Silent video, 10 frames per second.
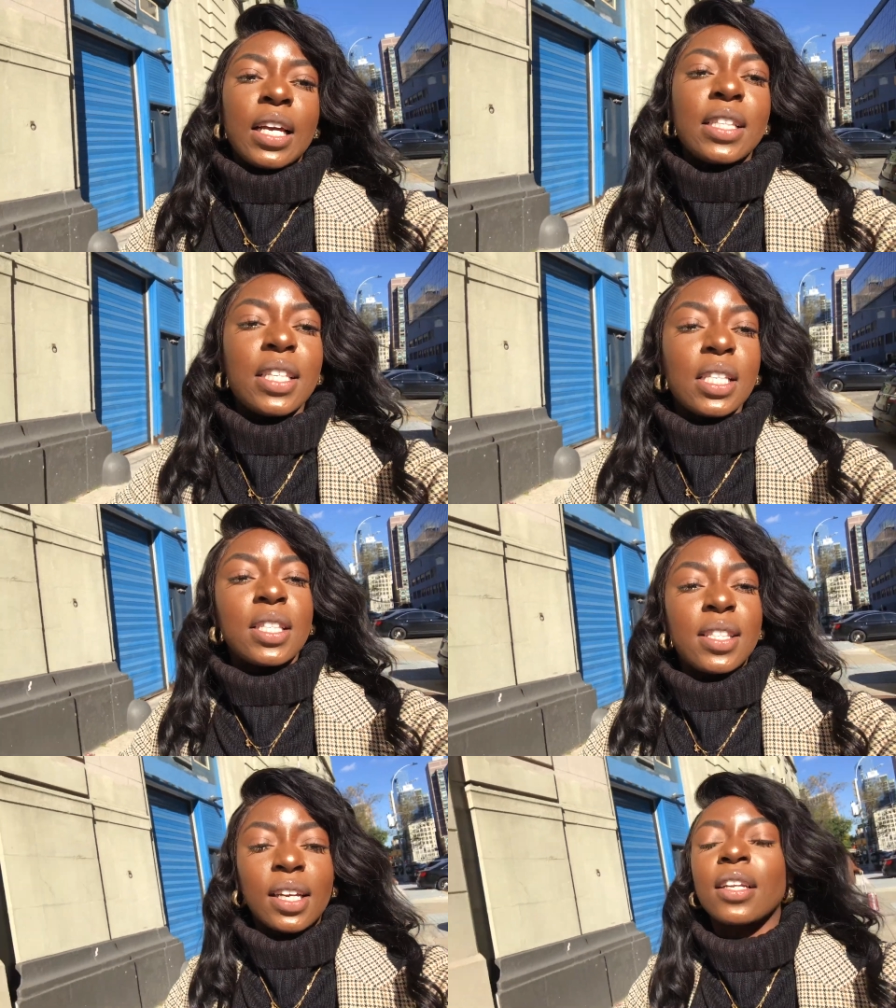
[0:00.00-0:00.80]
It's
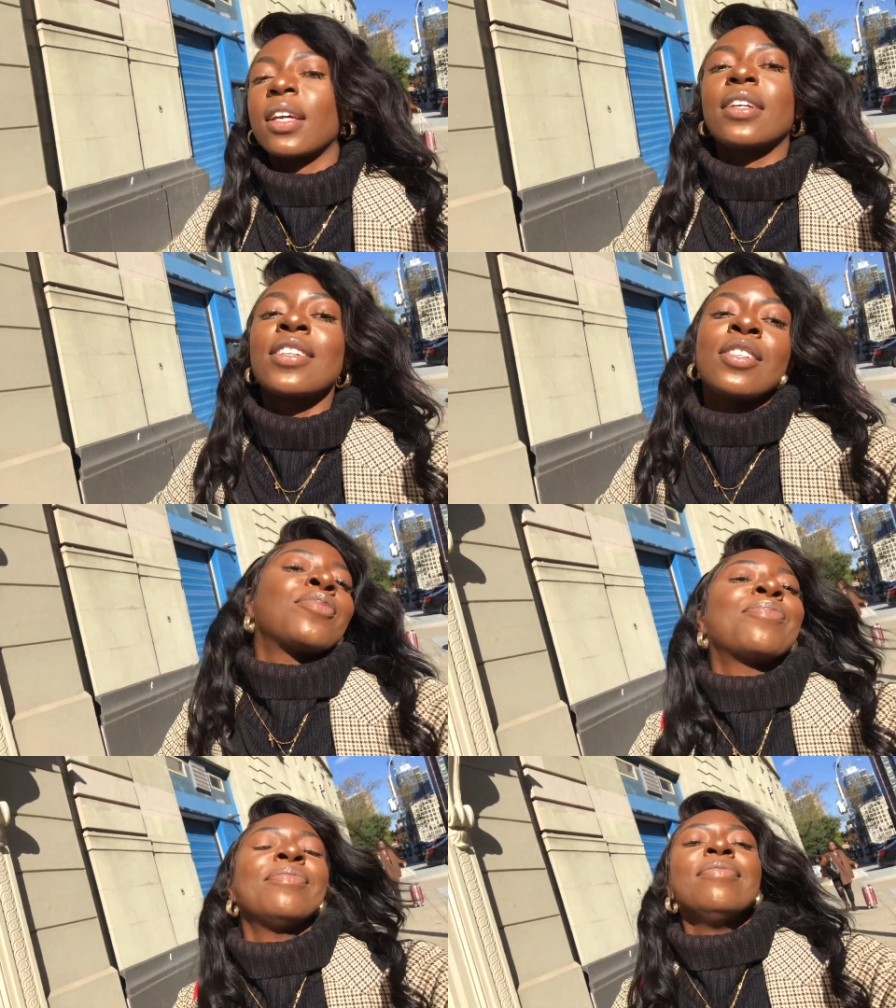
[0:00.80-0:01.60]
sickening.
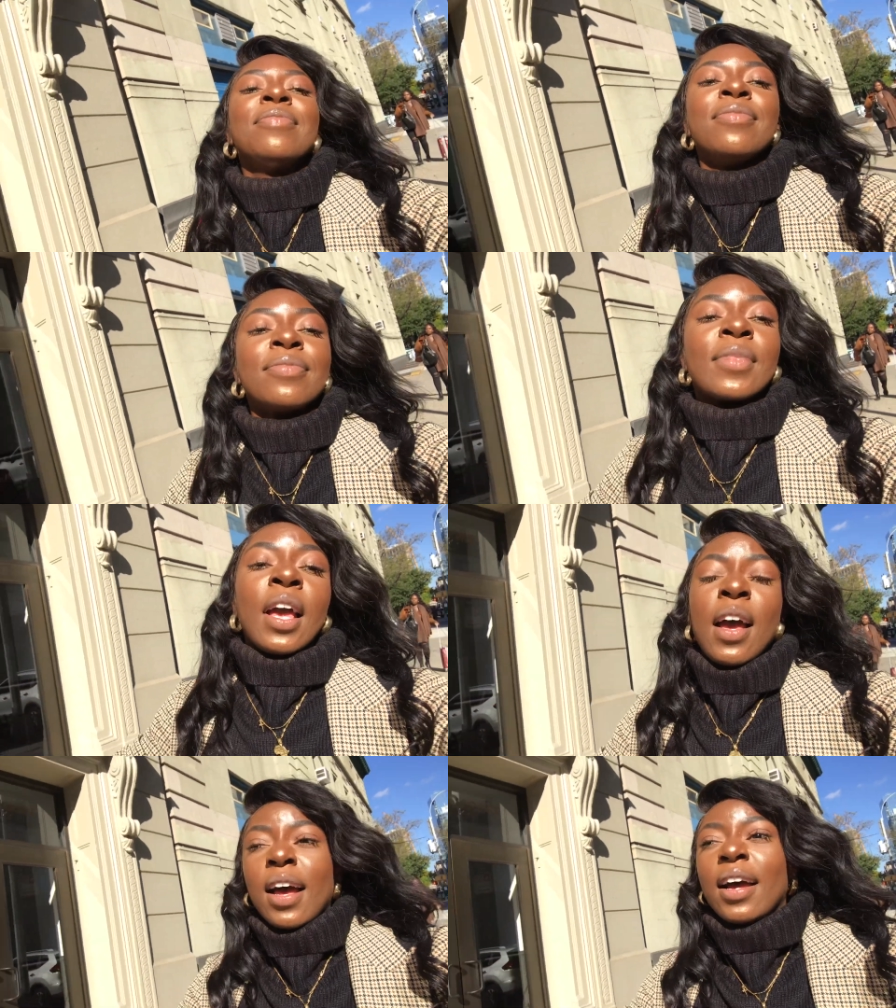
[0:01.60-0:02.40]

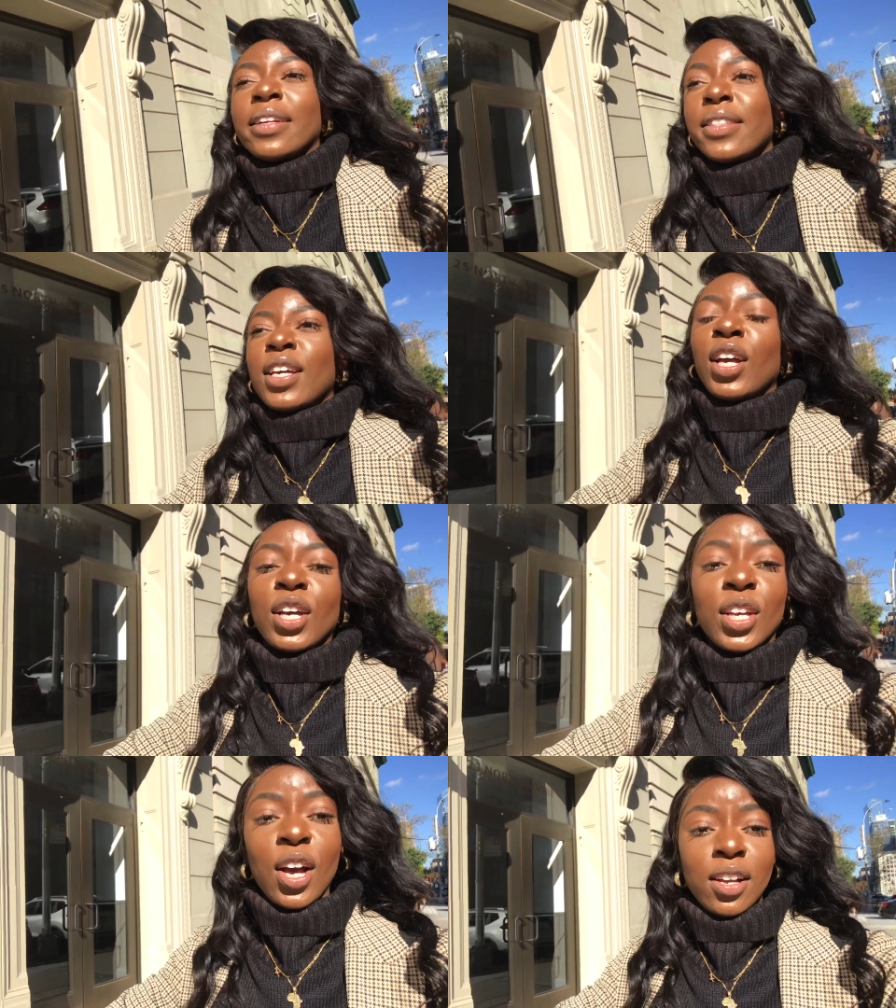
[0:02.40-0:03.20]
And
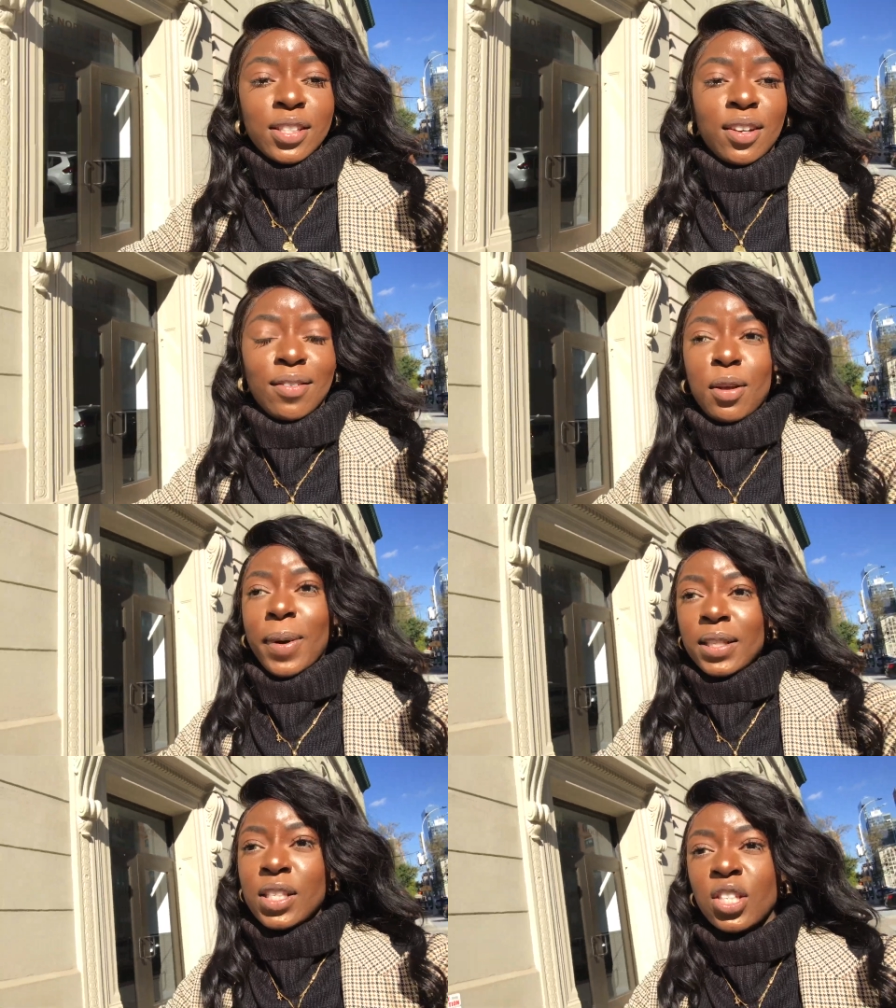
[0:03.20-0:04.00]
yeah, so we're
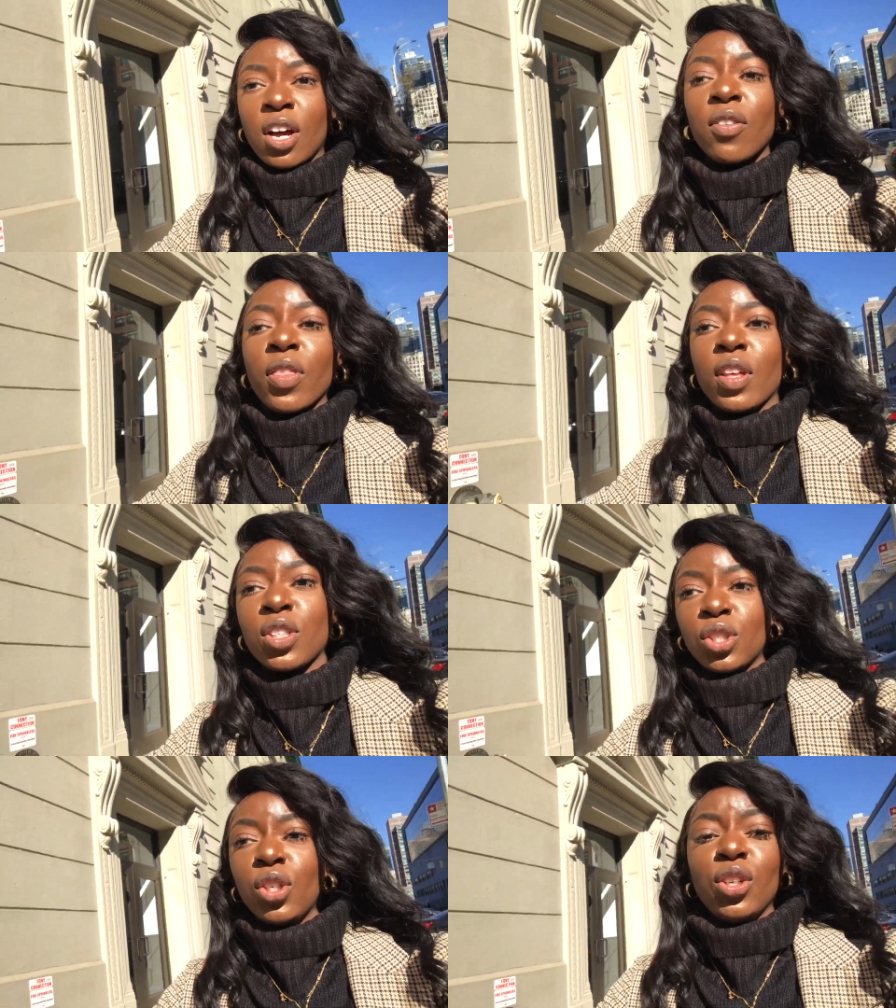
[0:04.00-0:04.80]
about to start with the
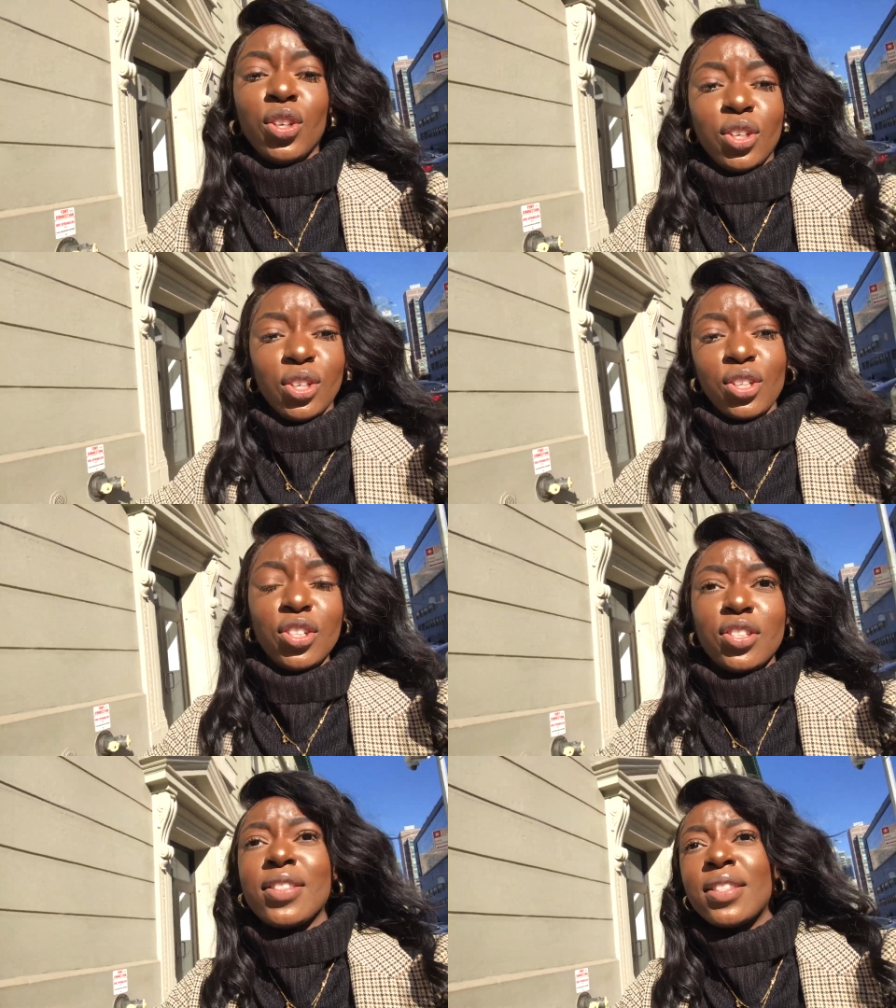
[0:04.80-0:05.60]

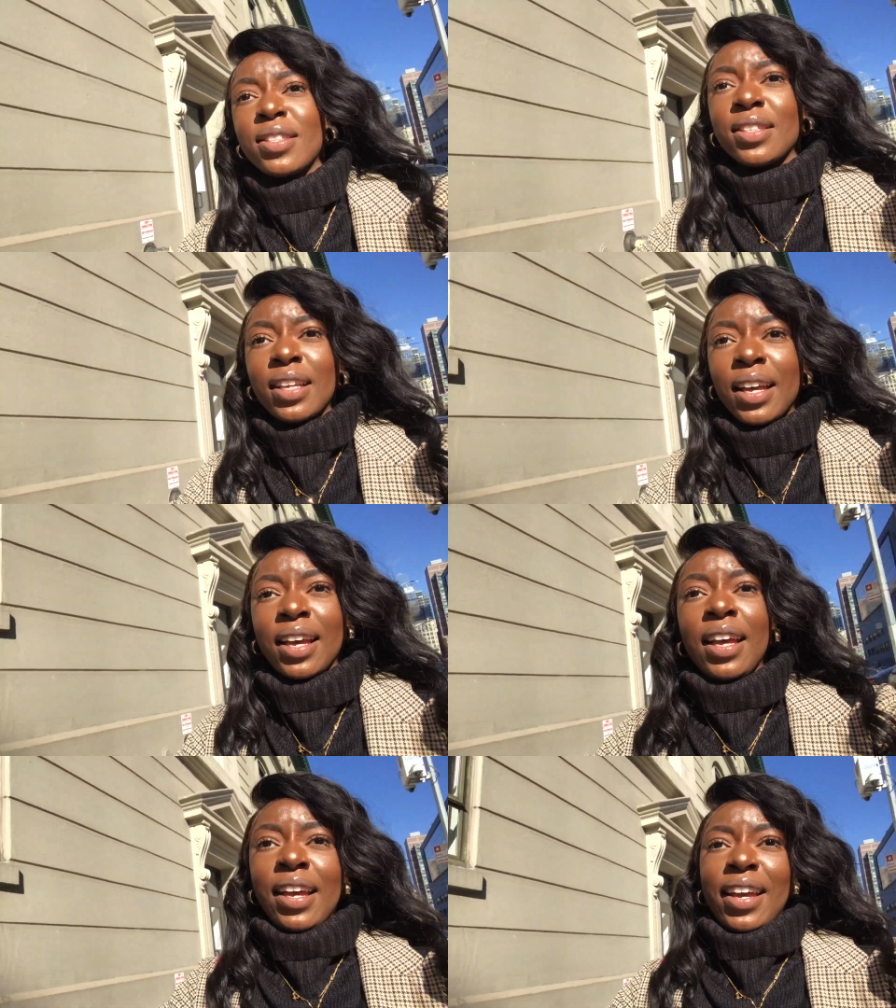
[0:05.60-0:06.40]
shoots.
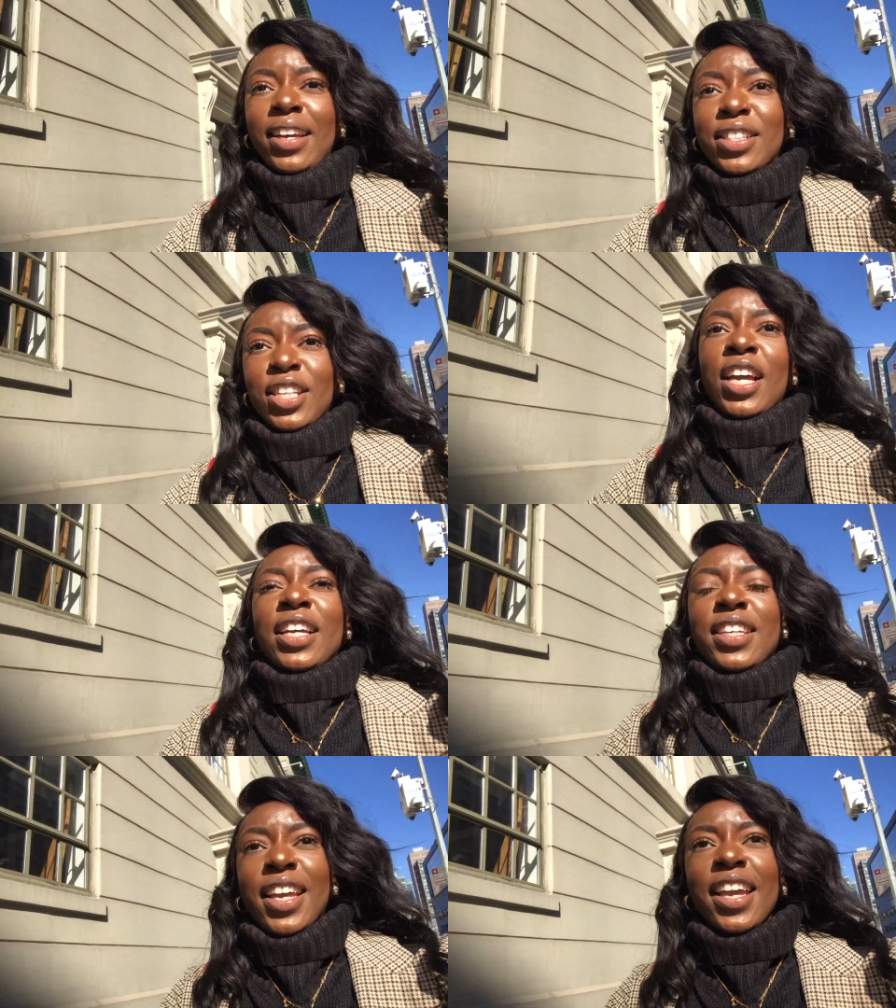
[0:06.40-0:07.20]
And
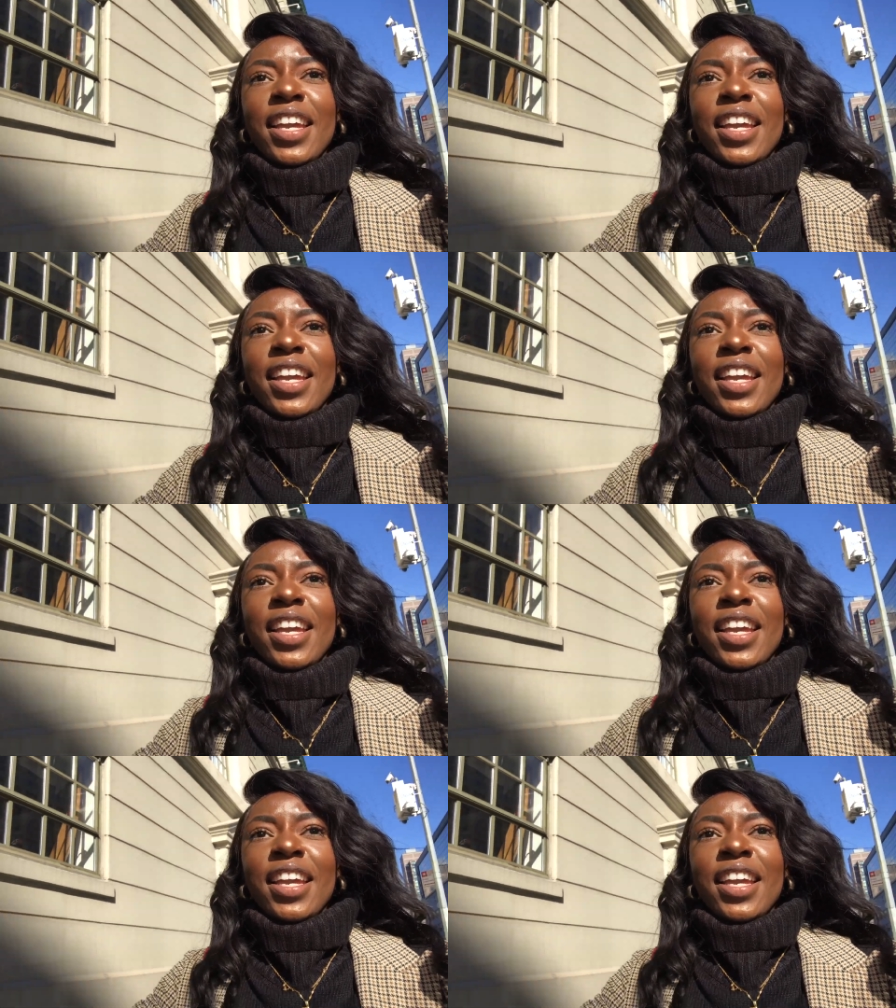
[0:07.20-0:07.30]
yeah,